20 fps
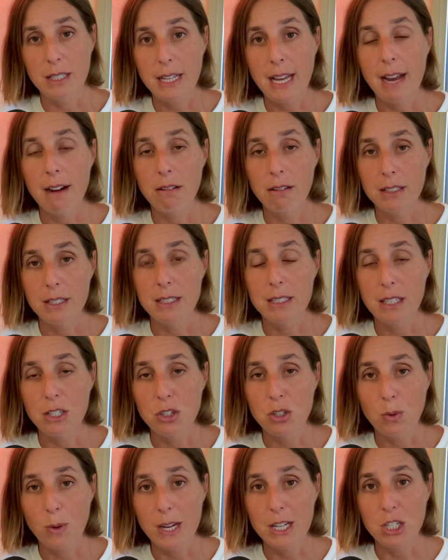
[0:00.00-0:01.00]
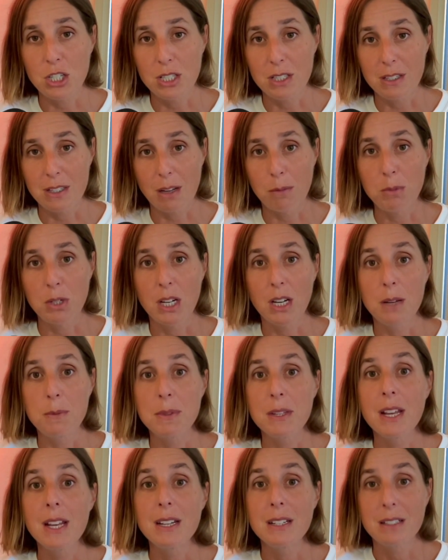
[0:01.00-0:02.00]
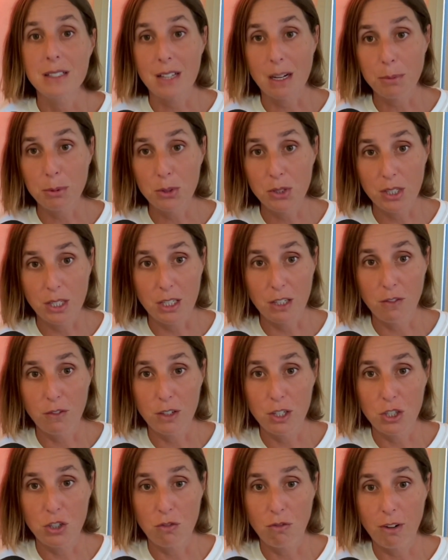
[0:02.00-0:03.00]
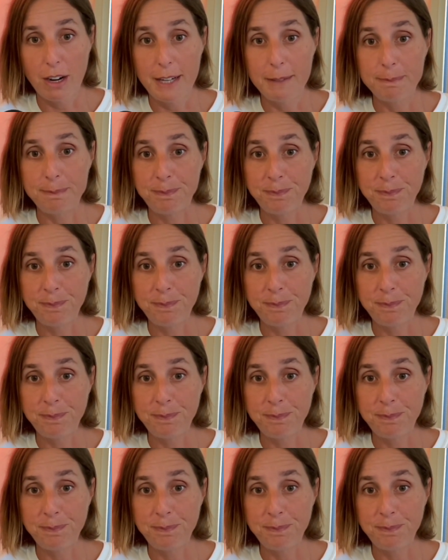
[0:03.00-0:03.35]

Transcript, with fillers: our situation, sometimes double the conversion rate.